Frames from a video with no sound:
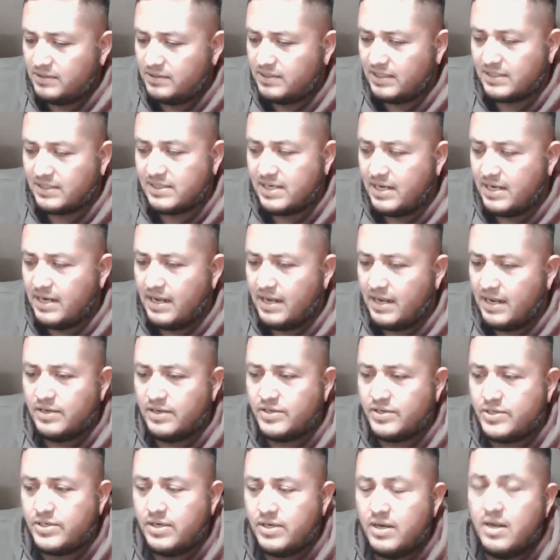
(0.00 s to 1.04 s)

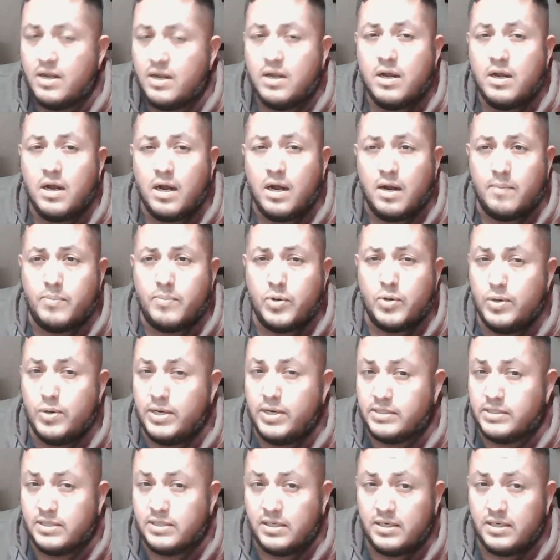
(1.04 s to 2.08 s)
16-inch
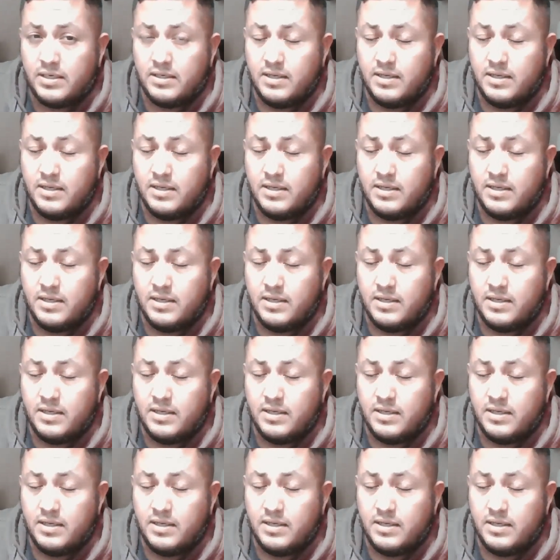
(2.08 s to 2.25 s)
pruning saw.